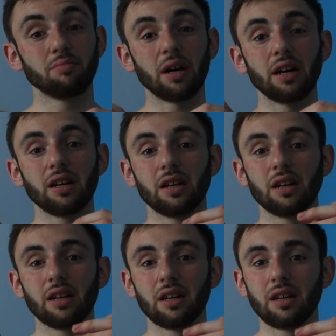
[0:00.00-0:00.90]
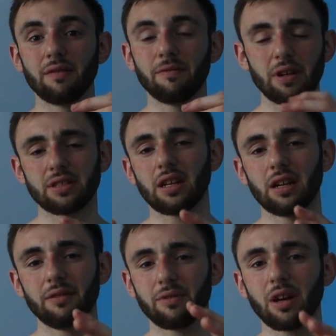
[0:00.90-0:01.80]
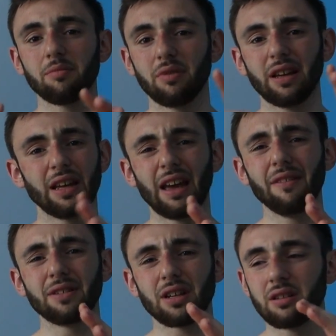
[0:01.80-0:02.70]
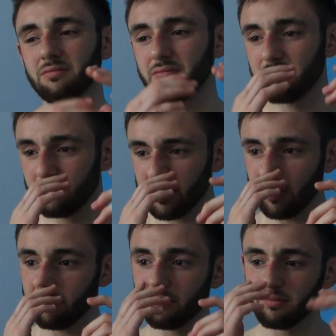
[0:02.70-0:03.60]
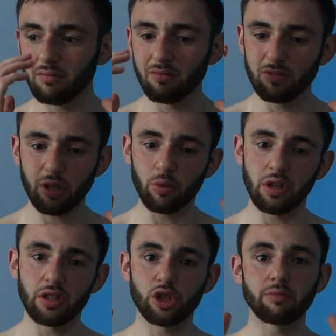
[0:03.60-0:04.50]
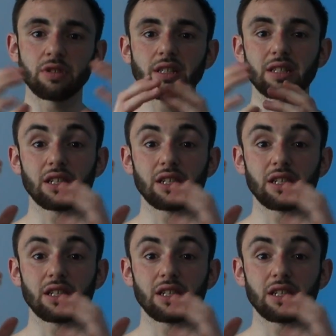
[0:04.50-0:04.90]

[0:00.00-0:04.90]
But every time someone at the gym says it,